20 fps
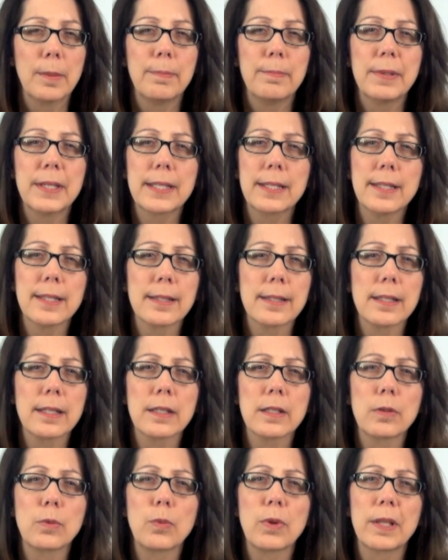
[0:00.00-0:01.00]

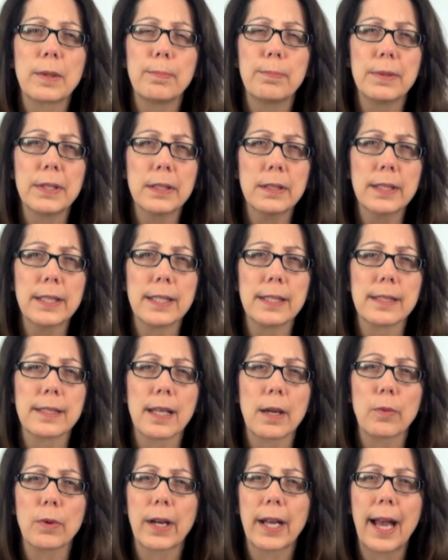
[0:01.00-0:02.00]
businesses with buildings
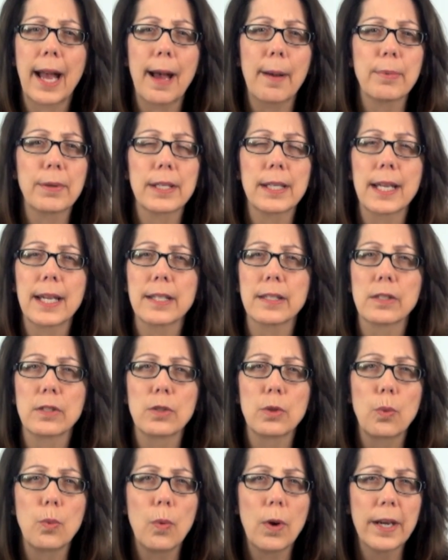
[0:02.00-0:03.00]
that were capitalized
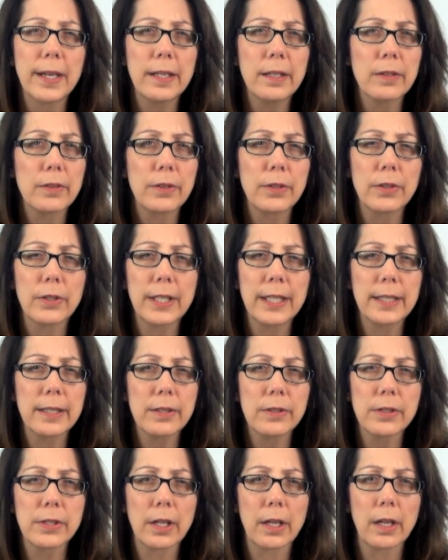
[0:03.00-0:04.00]
20 or 30 years